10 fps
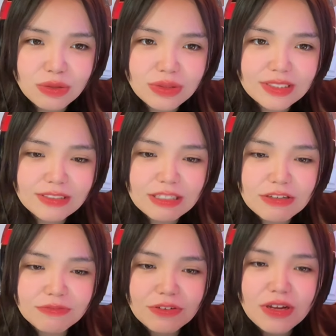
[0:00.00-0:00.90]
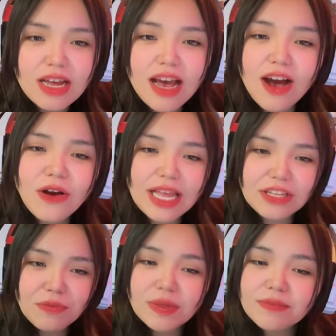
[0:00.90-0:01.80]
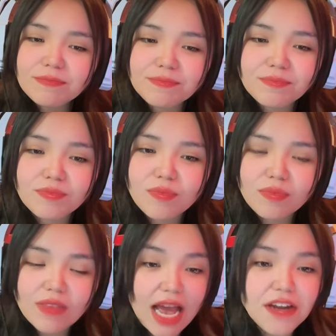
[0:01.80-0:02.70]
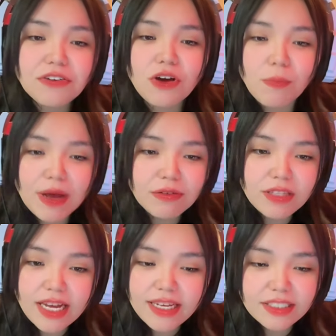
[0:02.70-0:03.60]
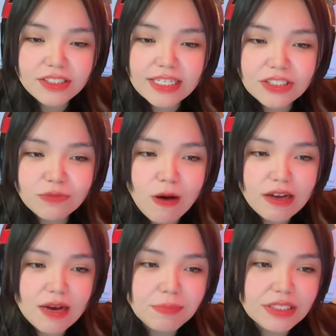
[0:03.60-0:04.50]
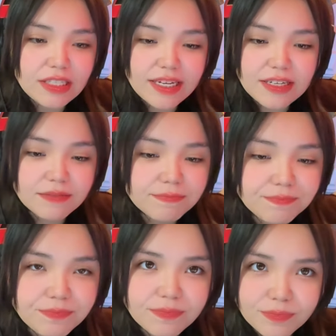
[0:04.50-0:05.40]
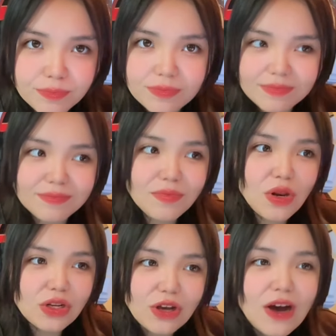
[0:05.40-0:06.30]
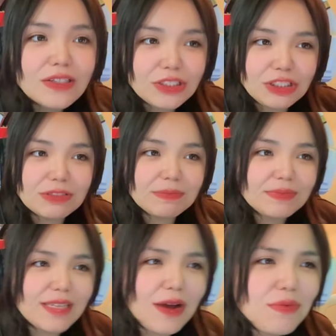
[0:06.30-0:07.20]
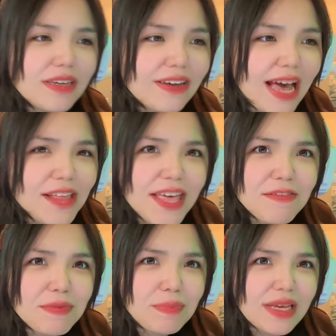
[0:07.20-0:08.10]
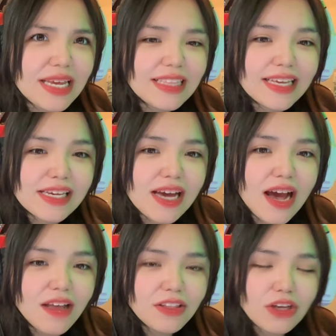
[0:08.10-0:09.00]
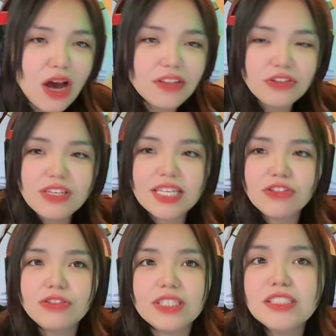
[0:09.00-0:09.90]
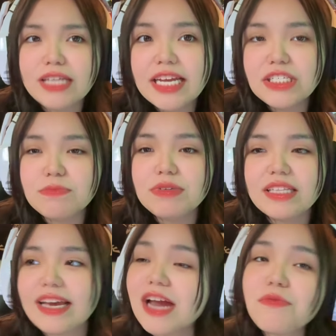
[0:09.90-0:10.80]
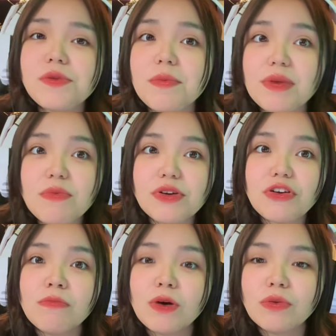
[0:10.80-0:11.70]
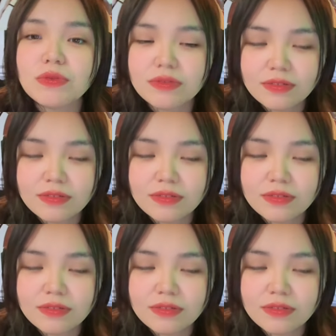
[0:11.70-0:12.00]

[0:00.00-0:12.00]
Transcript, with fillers: Who's the secret foe? Okay, you know what? I don't know. Apparently, I guess they just walk up in like costumes. I wonder how that would be. Like, uh, uh, do you get to a certain age and be like, I don't want to be one no more?